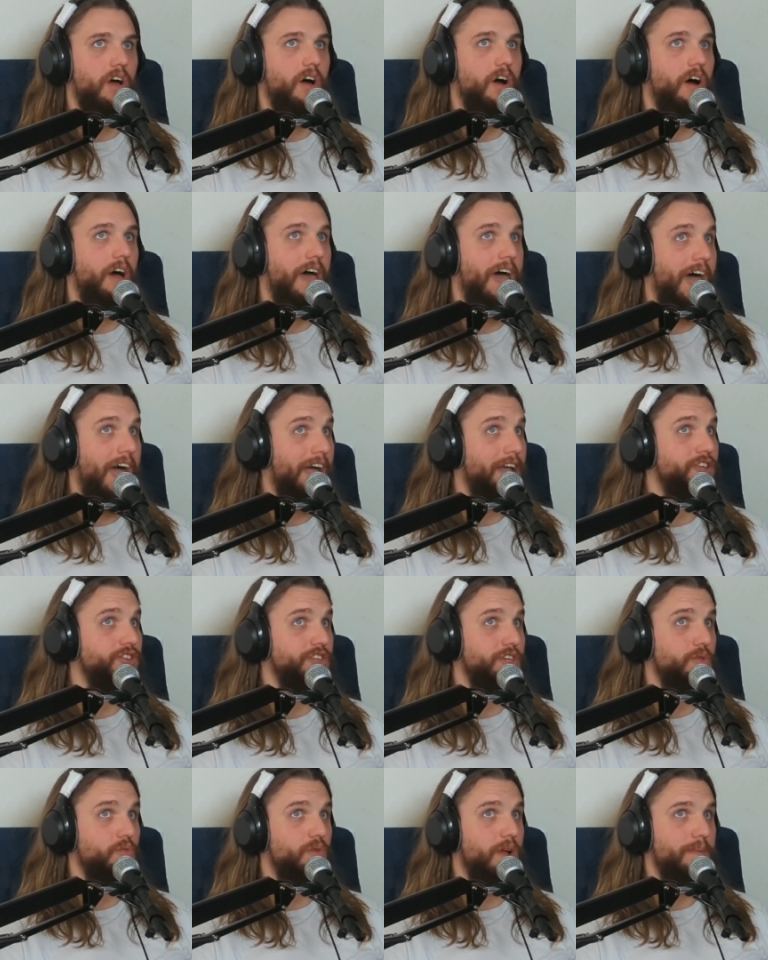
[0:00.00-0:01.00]
actually
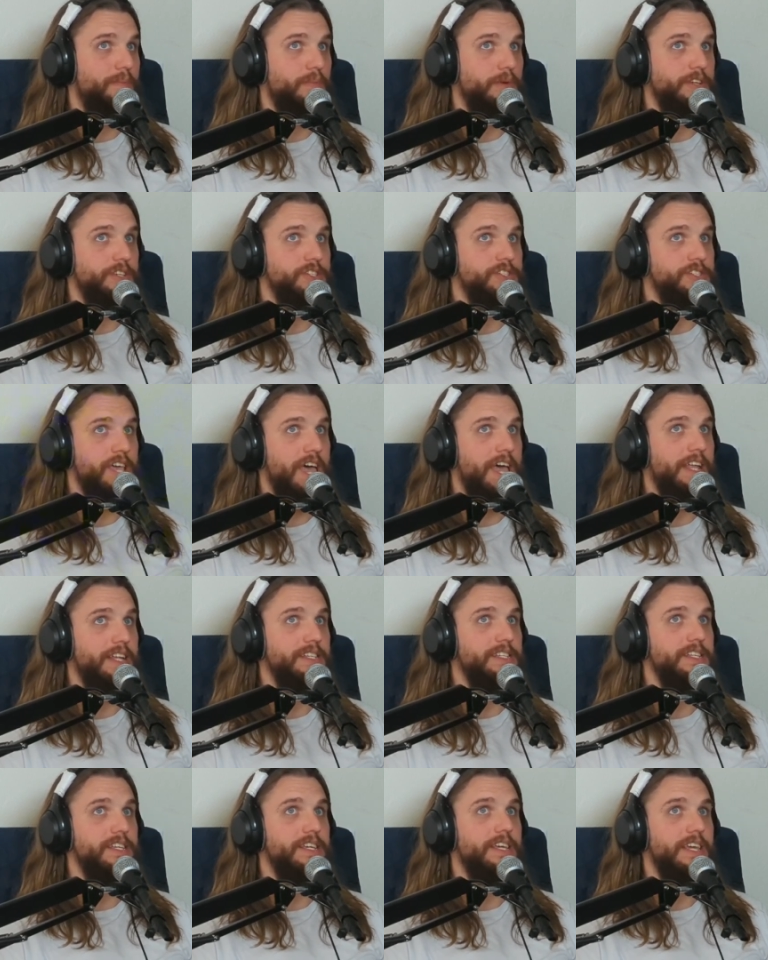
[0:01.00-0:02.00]

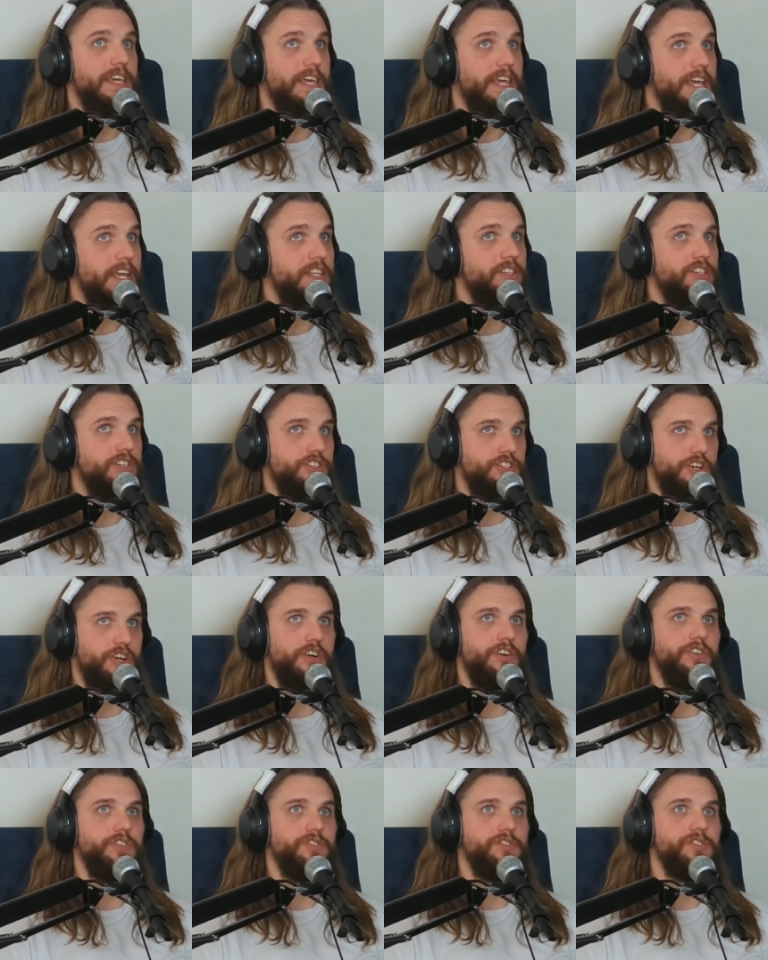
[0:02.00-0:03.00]
represent
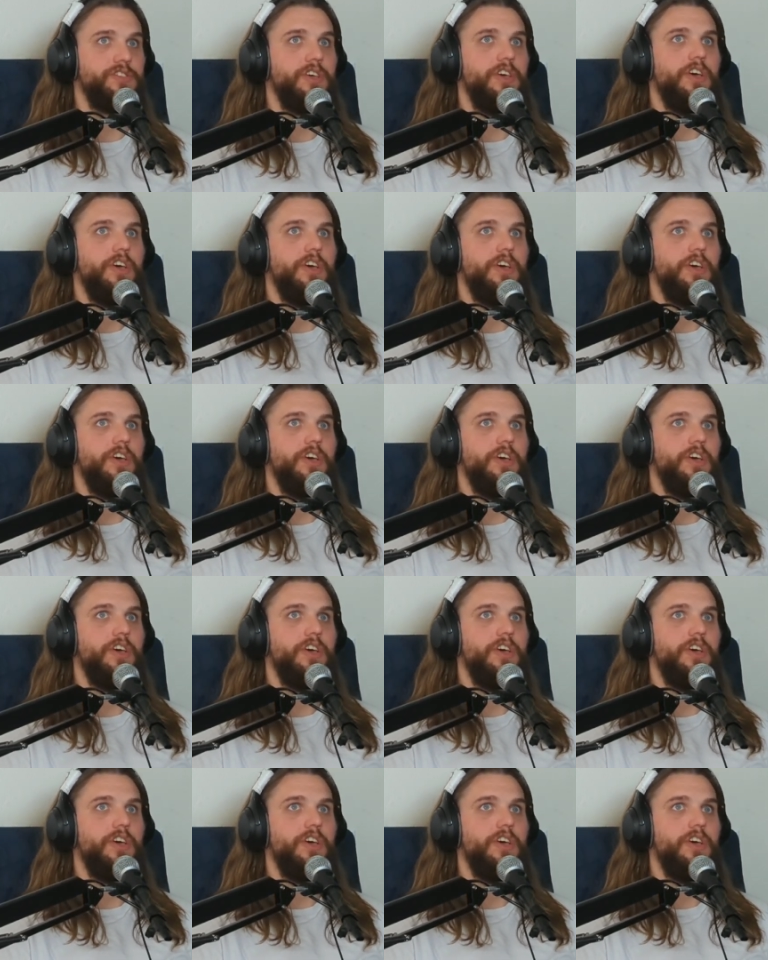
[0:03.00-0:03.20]
integers.